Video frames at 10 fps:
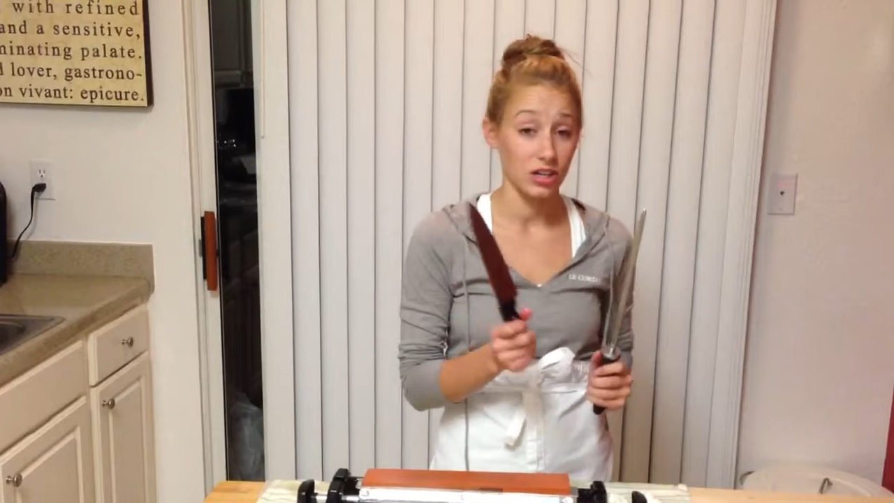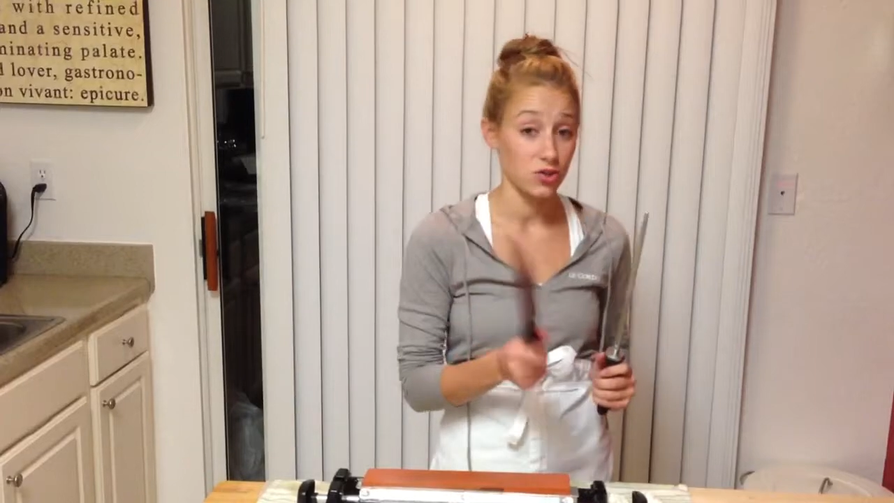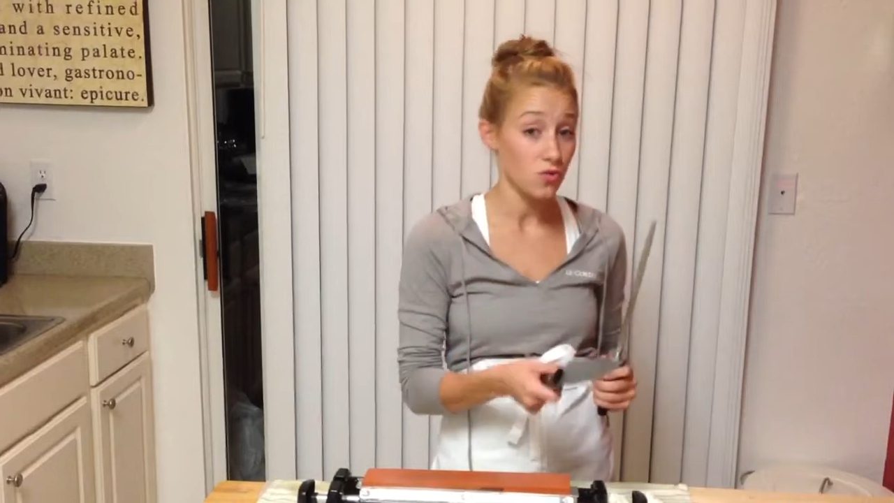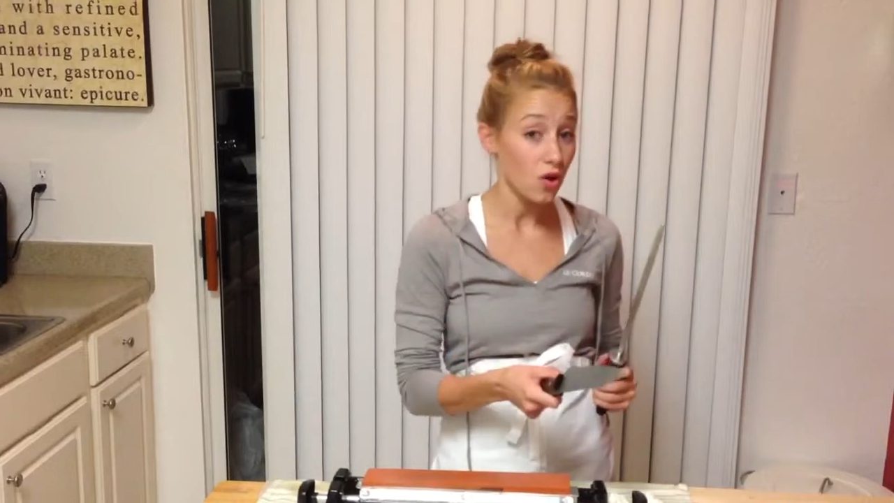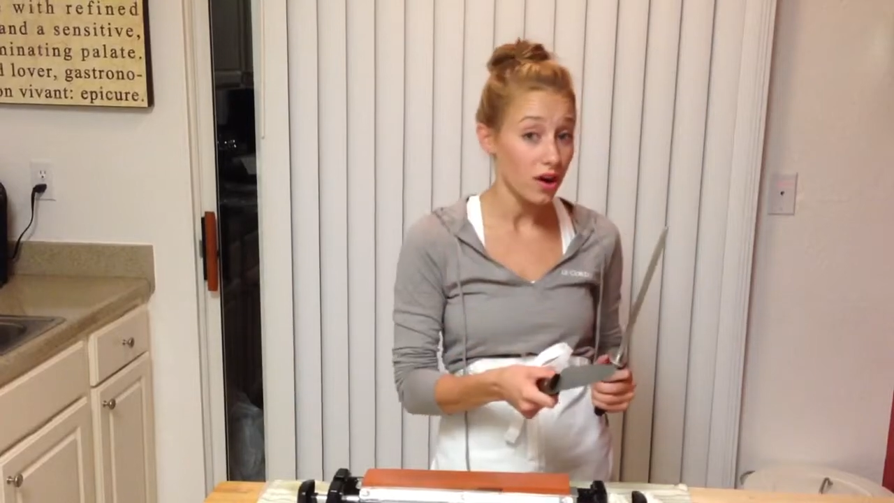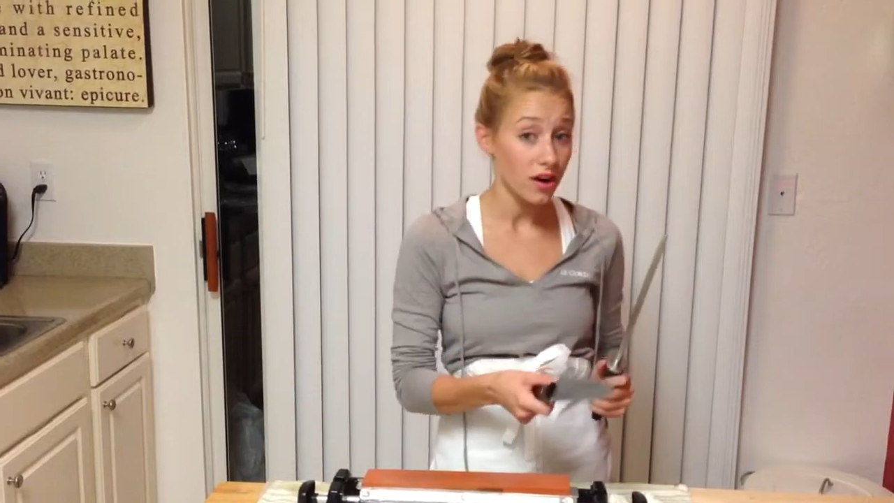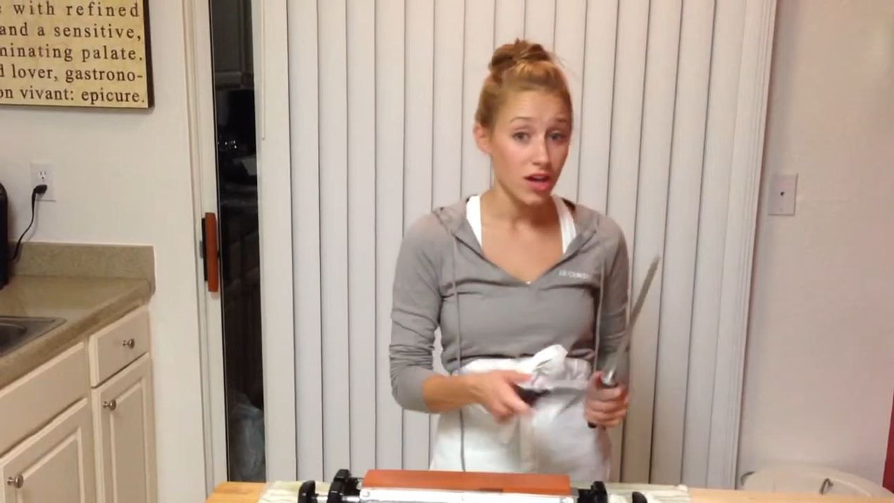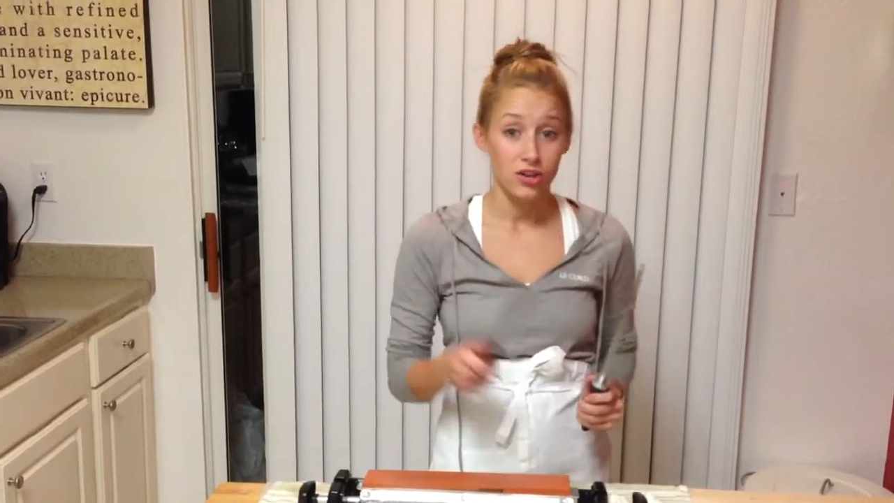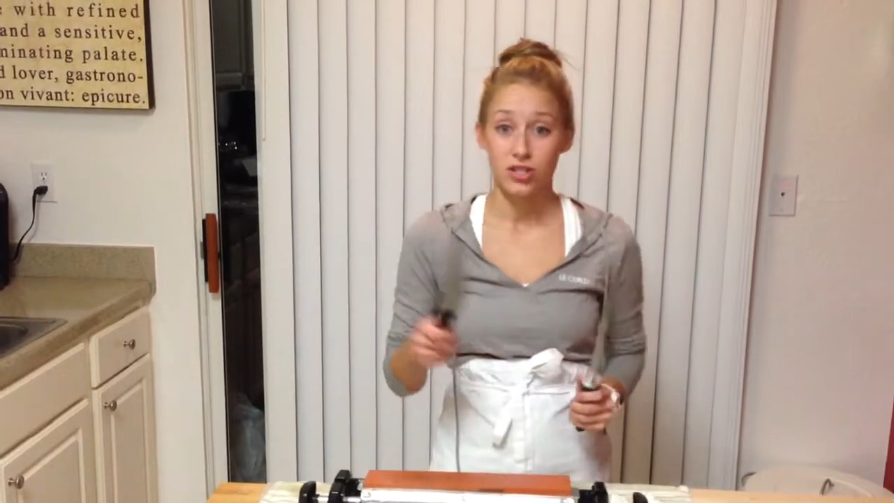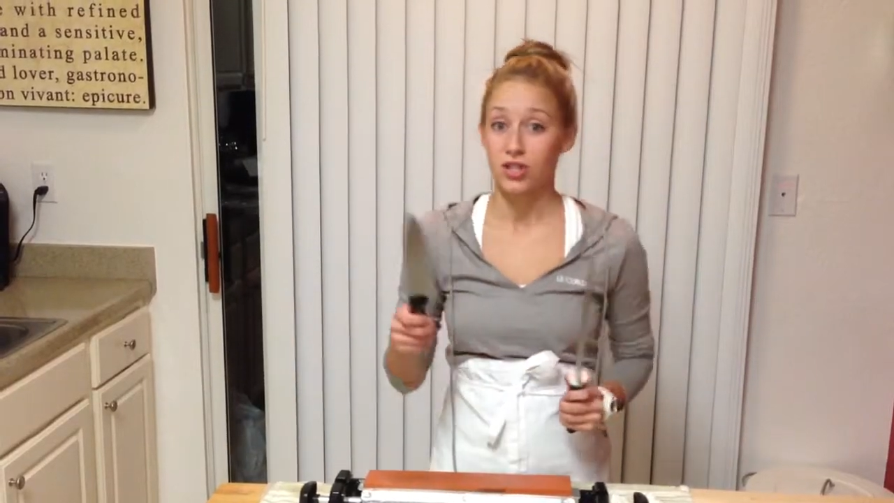in a drawer,
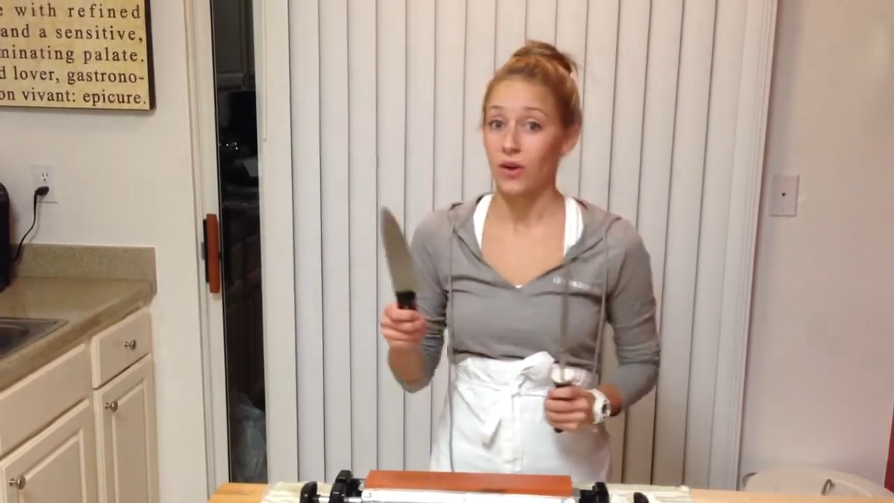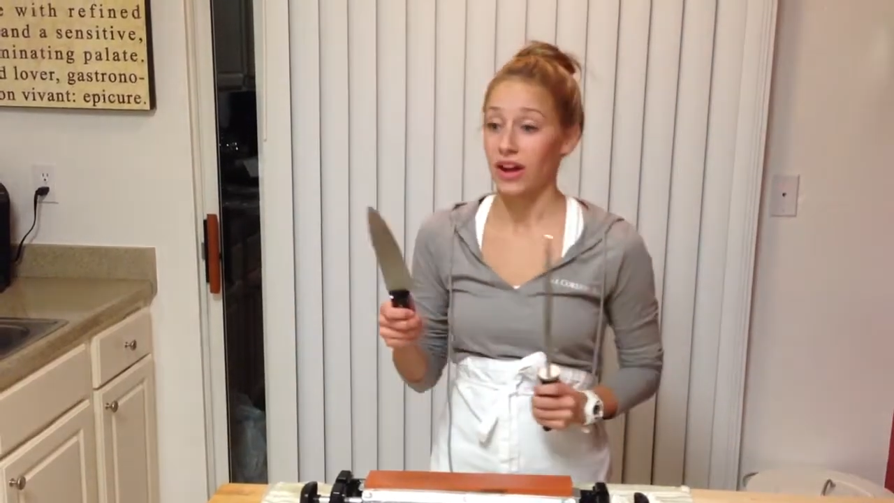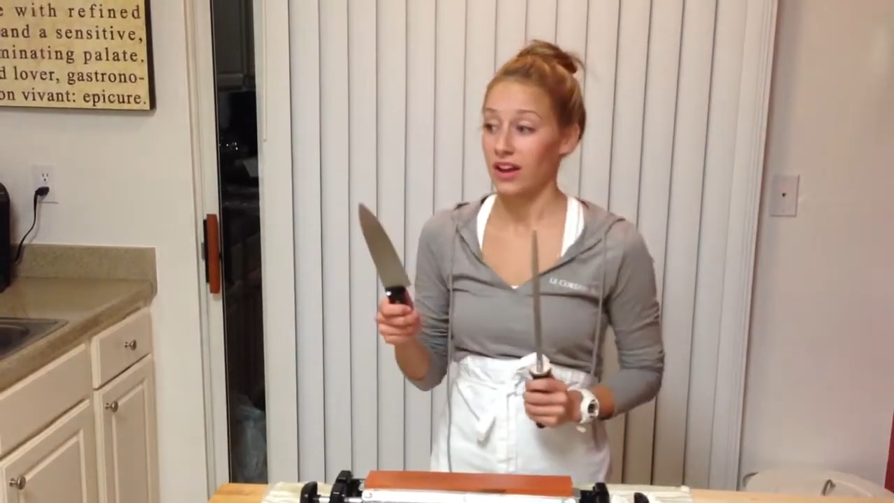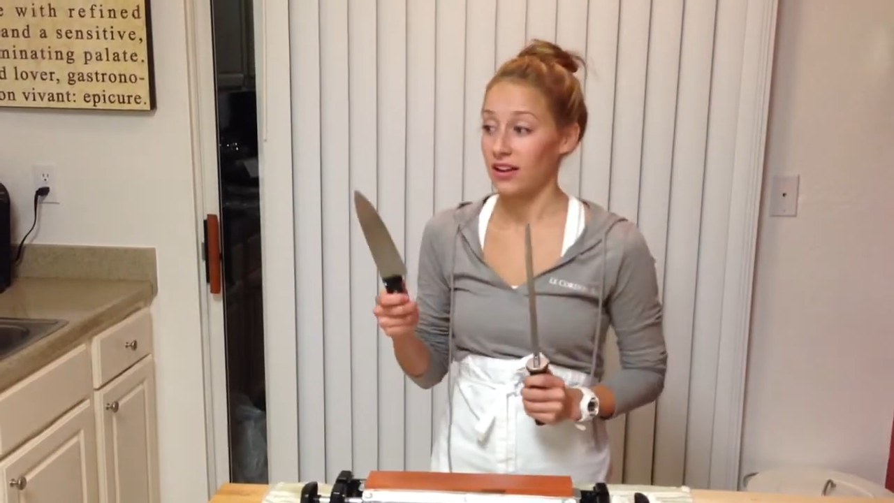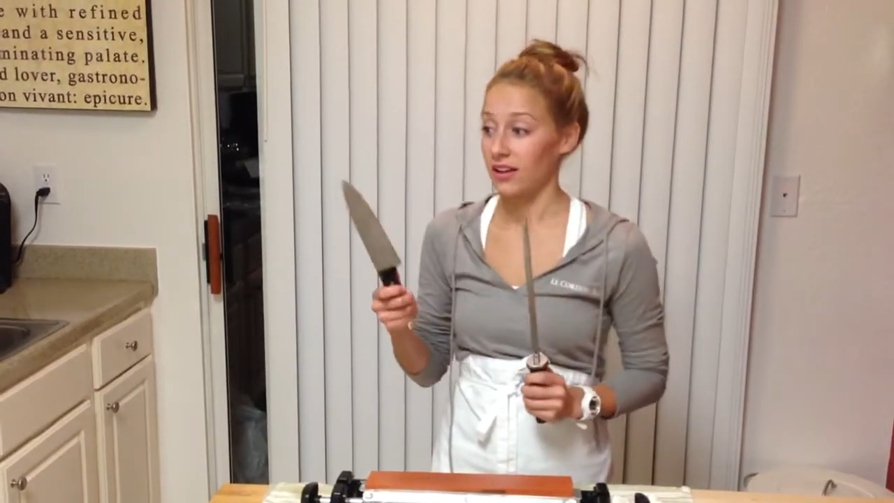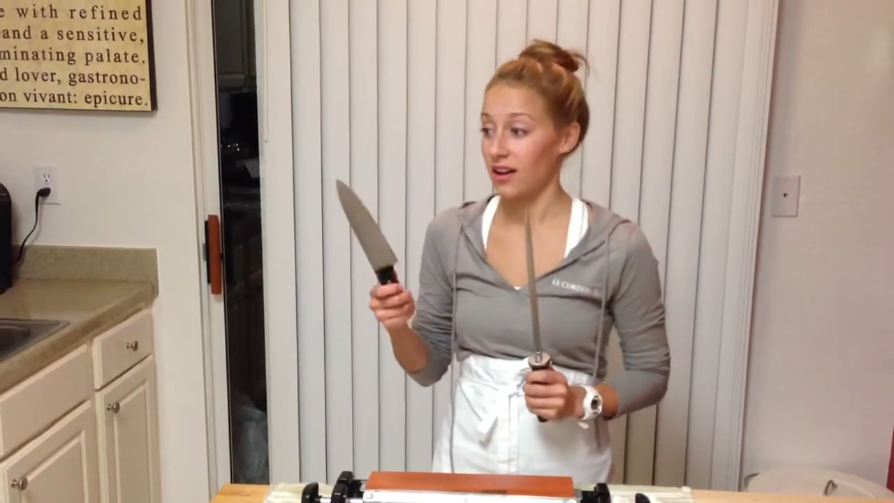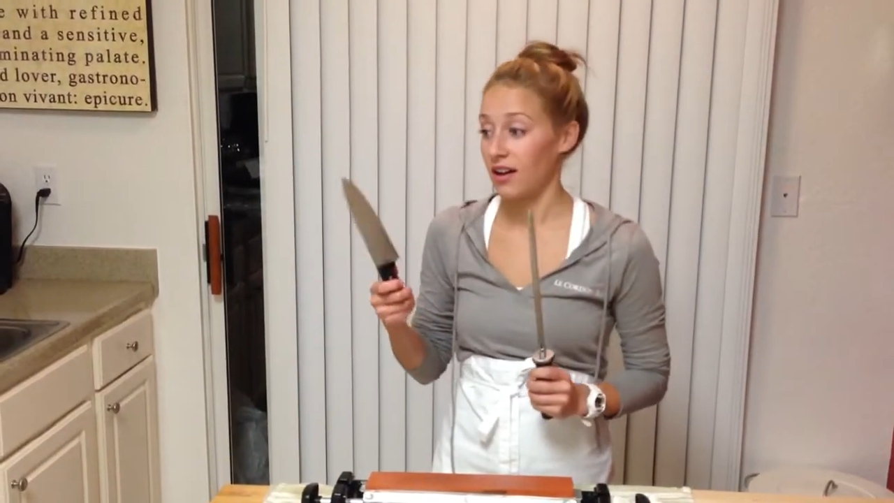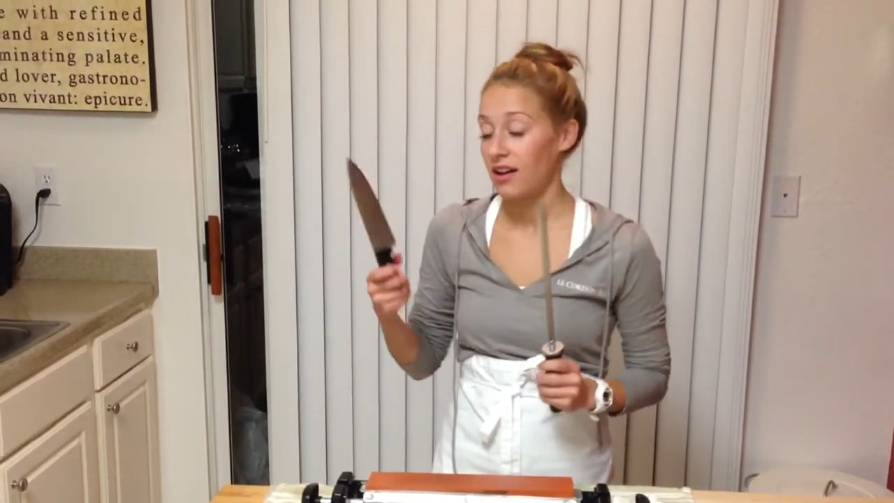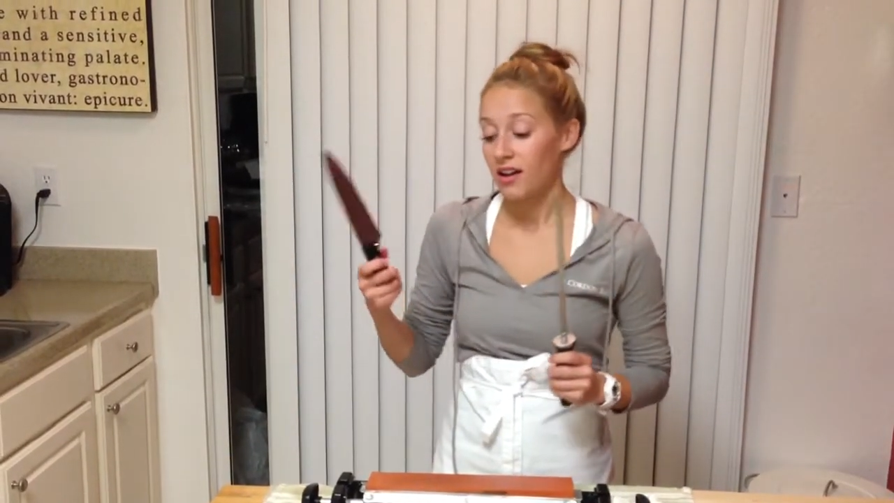you're storing it in a